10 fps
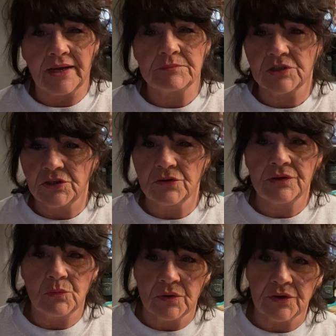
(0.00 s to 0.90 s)

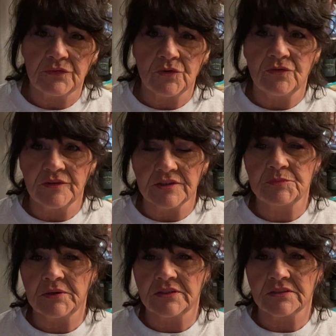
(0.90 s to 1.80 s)
absolutely wonderful for this
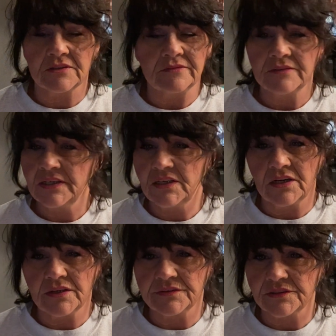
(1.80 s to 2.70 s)
pizza. It
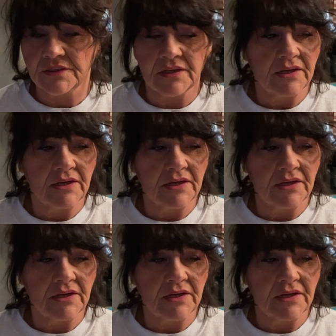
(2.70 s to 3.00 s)
does.